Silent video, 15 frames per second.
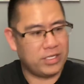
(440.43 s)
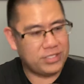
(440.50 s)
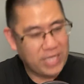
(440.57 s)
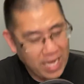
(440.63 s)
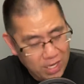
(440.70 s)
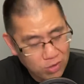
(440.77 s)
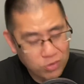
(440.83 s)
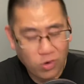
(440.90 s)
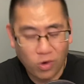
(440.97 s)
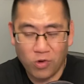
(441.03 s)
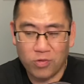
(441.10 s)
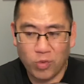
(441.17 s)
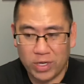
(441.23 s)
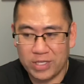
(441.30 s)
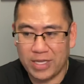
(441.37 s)

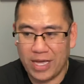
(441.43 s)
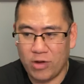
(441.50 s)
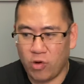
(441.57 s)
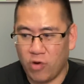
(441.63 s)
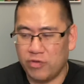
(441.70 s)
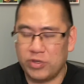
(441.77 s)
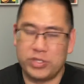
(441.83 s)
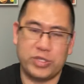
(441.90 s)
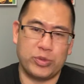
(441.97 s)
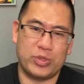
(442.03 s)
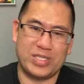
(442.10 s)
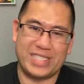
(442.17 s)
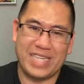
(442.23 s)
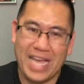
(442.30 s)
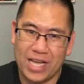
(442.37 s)
tangled. One of the ovaries
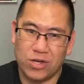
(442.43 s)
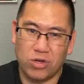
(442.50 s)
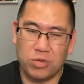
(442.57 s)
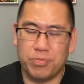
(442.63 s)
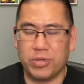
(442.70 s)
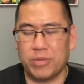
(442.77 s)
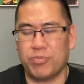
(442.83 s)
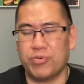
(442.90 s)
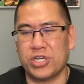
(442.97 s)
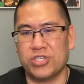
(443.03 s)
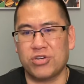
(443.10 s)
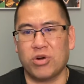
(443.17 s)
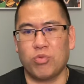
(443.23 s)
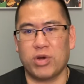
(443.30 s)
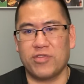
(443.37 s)
was tangled, putting
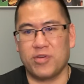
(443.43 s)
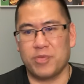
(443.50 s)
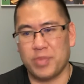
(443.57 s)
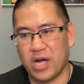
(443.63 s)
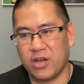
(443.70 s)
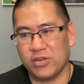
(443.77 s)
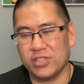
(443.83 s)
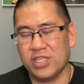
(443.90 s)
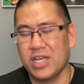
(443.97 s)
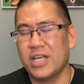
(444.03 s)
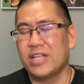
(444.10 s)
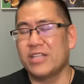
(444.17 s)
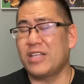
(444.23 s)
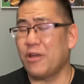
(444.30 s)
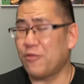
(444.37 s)
pressure on one of her bowels.
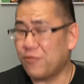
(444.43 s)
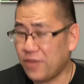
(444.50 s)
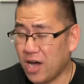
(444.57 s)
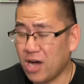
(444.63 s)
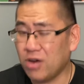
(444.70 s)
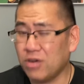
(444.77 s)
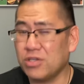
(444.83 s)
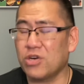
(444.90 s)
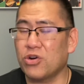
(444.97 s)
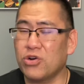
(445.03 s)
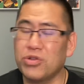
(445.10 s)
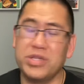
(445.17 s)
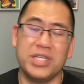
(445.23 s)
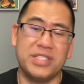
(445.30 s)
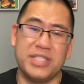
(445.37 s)
They found
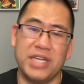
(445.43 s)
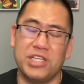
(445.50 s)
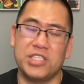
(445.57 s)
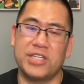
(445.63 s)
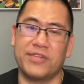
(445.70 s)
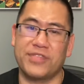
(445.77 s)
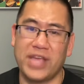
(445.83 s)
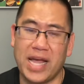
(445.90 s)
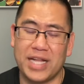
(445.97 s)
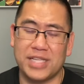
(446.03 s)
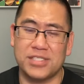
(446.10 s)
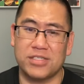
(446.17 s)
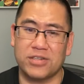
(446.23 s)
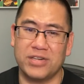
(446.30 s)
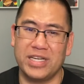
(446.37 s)
early stages of
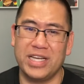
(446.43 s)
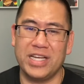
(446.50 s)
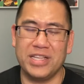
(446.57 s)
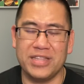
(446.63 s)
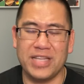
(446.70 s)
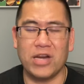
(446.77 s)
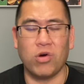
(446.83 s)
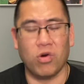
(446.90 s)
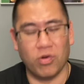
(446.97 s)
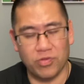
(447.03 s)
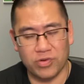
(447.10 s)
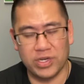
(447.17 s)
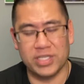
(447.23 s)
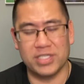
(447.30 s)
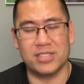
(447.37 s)
cancer in that
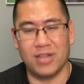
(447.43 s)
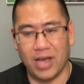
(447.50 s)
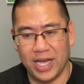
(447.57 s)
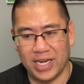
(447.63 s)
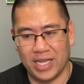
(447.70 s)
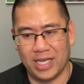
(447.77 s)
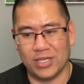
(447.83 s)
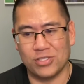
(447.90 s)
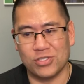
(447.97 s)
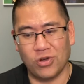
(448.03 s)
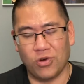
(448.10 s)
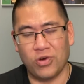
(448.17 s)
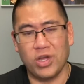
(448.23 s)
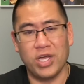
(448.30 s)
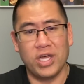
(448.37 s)
ovaries lining.
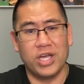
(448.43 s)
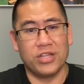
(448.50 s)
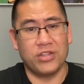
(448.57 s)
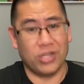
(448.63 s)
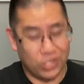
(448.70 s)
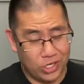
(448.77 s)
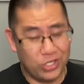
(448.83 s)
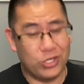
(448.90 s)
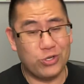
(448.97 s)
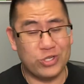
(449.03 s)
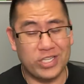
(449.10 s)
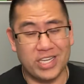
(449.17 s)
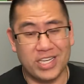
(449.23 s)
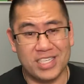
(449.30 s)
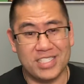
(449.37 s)
So the good news
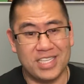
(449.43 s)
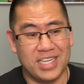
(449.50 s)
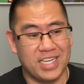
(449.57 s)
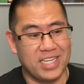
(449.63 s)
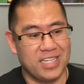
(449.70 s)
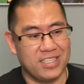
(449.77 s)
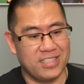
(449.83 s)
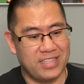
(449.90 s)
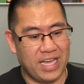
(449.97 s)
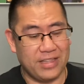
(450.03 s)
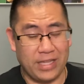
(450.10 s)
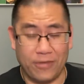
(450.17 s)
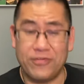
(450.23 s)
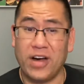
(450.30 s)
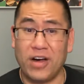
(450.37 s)
is that
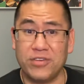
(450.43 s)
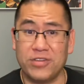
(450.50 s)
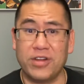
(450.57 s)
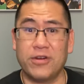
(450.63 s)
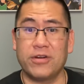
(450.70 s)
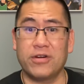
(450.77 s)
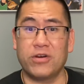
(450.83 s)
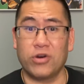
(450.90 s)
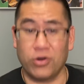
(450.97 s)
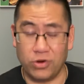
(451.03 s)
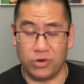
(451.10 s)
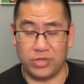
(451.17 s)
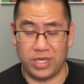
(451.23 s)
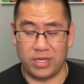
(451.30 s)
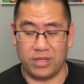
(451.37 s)
they found it
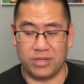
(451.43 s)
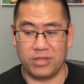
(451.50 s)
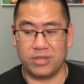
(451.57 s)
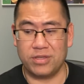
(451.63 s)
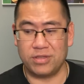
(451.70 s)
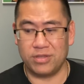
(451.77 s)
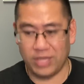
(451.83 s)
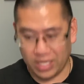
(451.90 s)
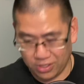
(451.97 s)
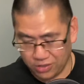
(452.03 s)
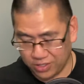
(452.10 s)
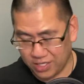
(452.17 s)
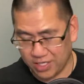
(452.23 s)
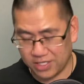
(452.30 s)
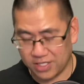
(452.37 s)
early. Thank
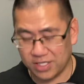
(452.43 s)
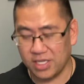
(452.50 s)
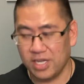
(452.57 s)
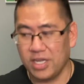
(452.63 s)
goodness.